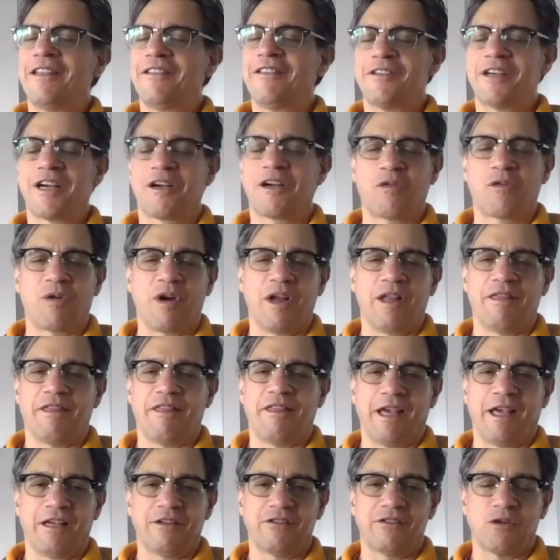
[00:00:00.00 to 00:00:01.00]
it's a great
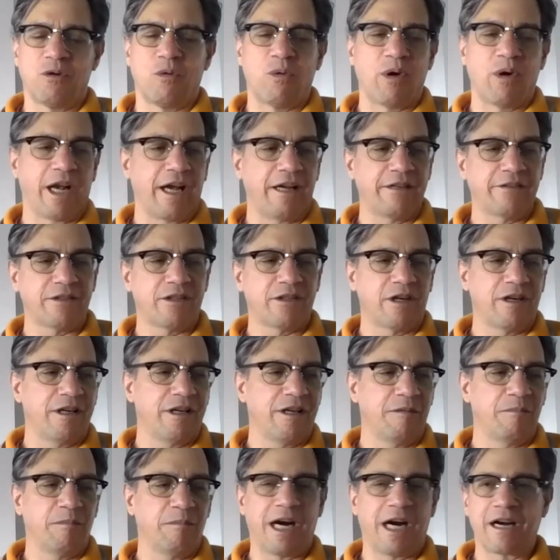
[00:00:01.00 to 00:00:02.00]
thing. So when I started
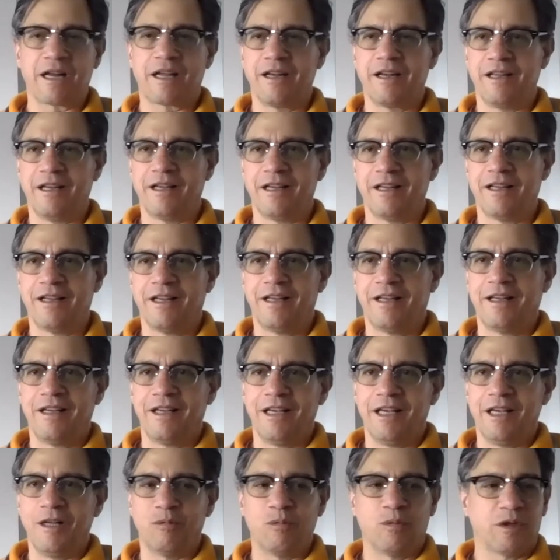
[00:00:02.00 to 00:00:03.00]
in marketing,
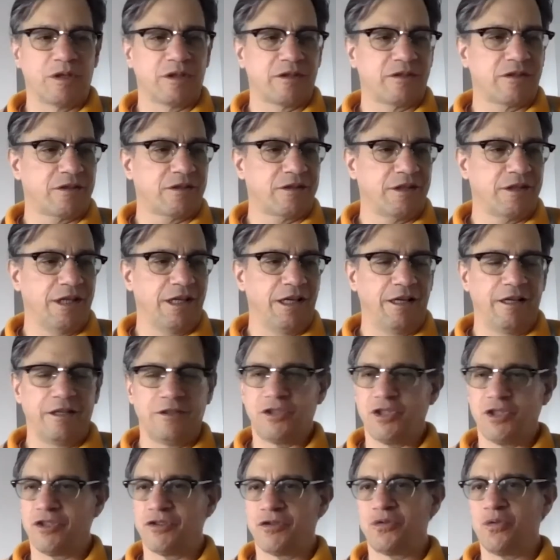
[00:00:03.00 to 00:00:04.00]
it was
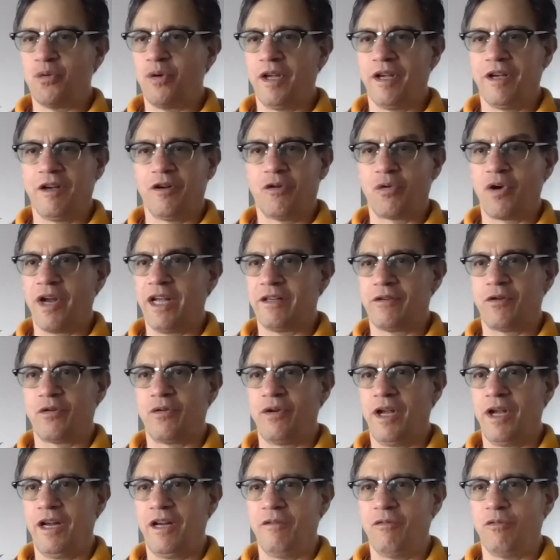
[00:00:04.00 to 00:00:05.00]
just doing great
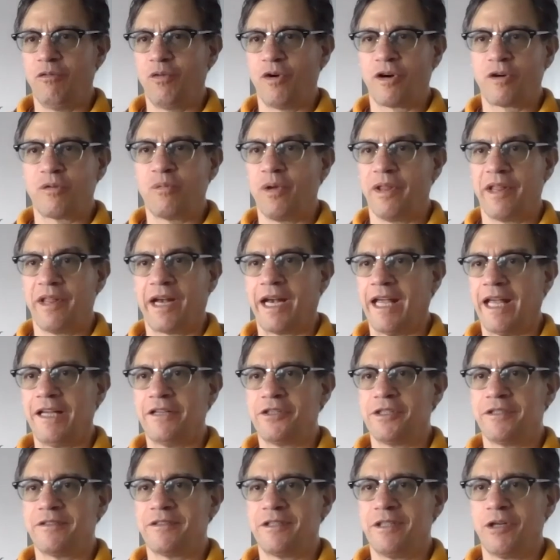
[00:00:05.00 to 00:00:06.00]
creative work with an
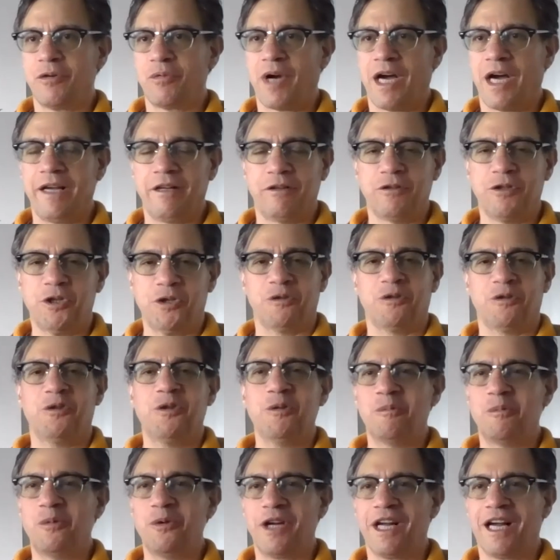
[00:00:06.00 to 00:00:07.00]
agency, right?
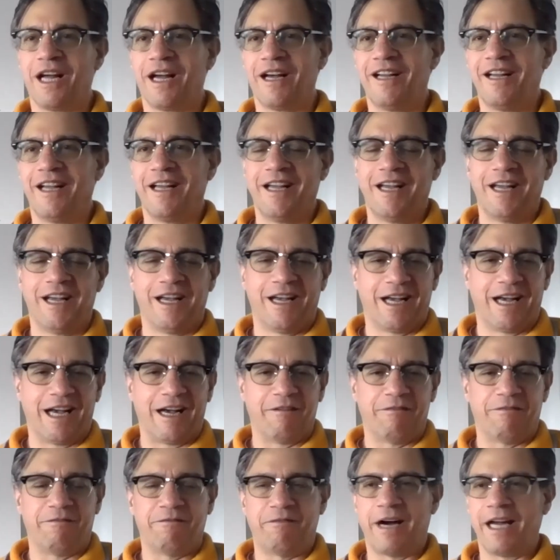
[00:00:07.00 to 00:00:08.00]
You put a
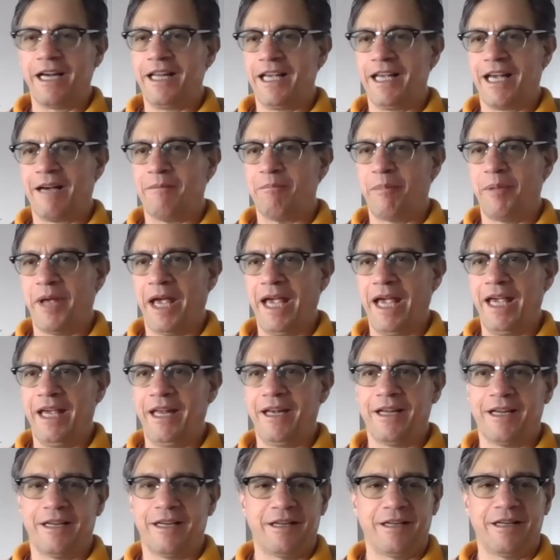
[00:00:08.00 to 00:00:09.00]
funny
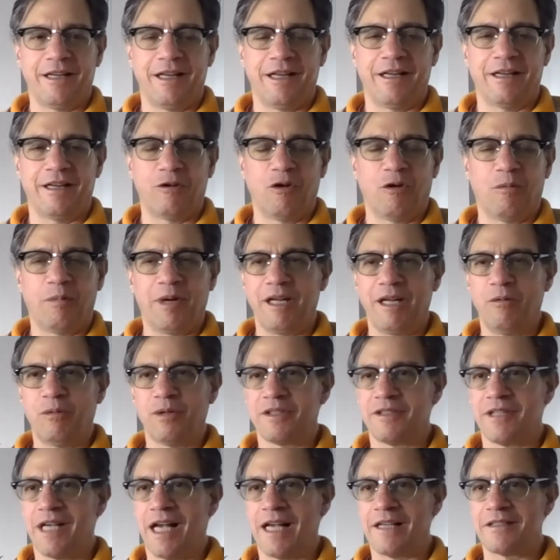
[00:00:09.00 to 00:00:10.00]
campaign and nobody
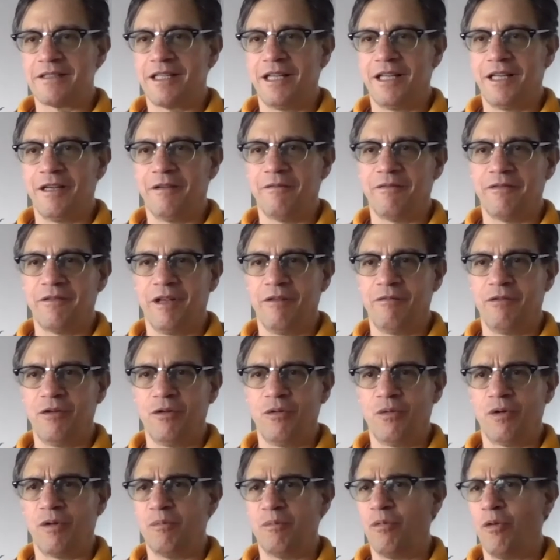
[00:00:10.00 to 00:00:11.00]
was asking if
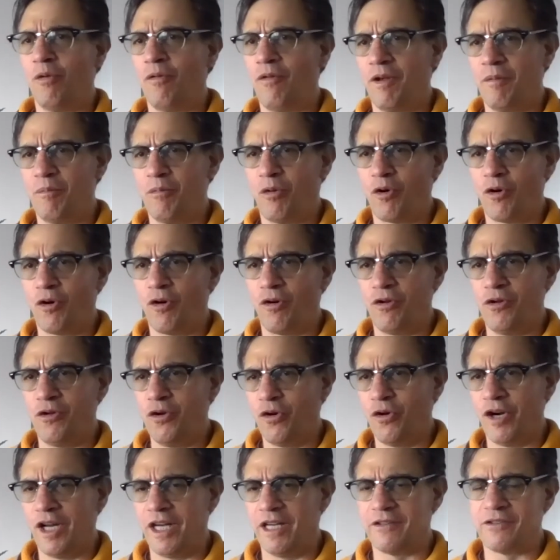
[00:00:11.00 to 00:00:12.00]
you were moving more
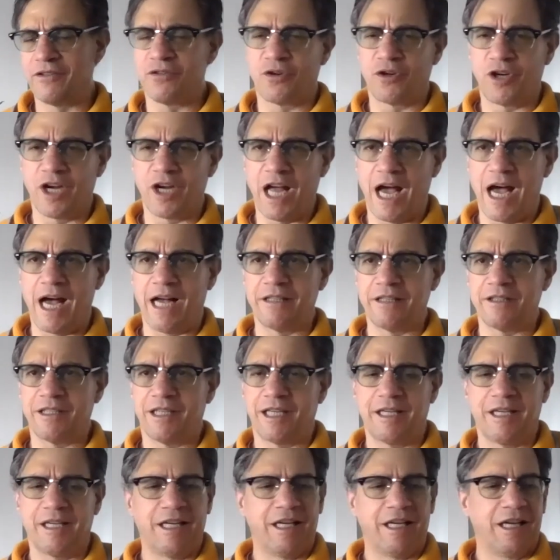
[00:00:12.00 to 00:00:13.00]
units or not
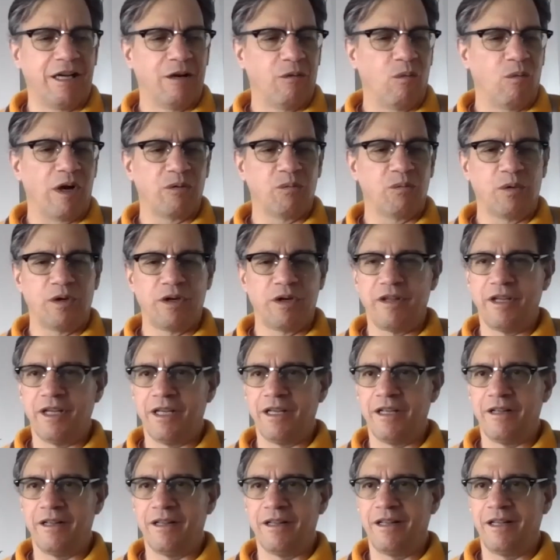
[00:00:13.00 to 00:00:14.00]
and what were
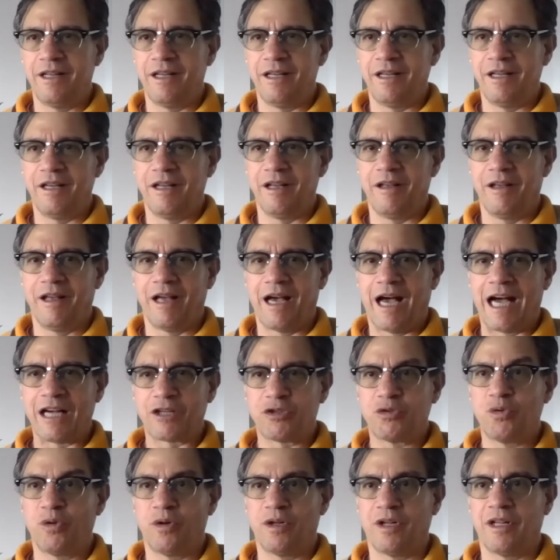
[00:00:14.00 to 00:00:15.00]
the
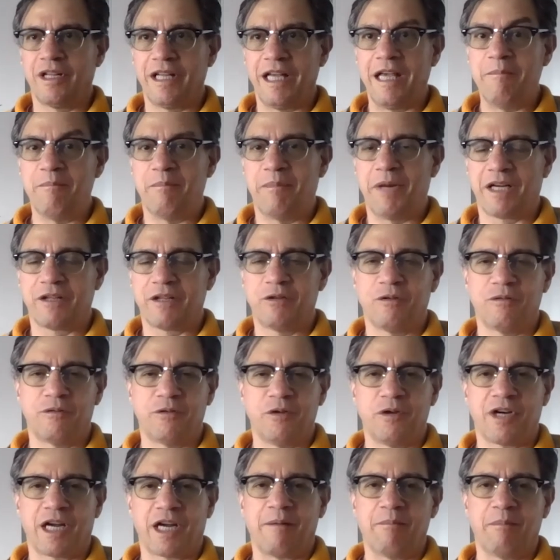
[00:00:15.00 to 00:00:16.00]
actual impact of
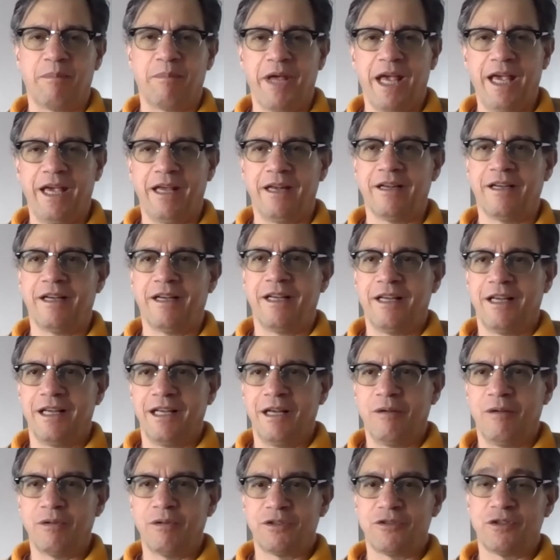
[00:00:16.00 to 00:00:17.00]
your campaign.
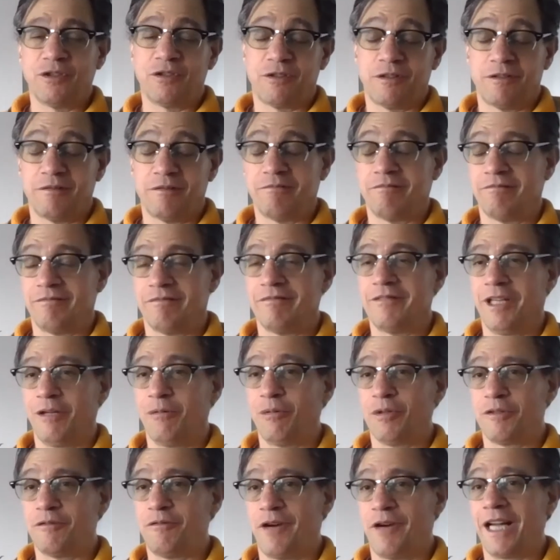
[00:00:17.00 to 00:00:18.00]
It
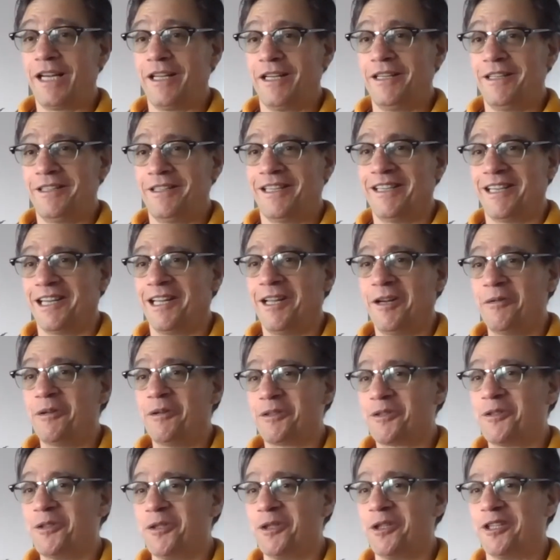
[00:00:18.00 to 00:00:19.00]
was funny, it
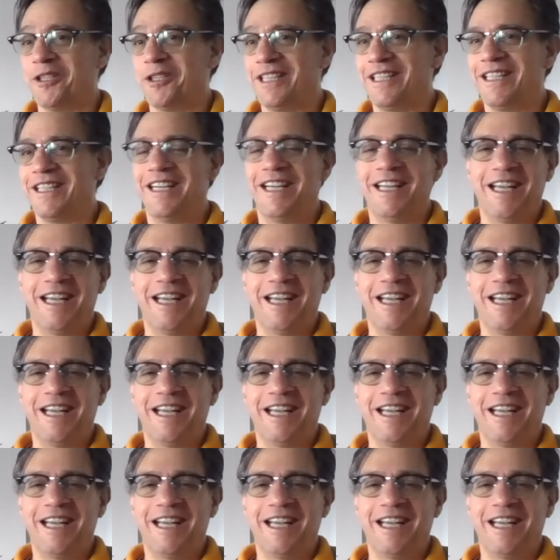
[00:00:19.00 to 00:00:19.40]
was good.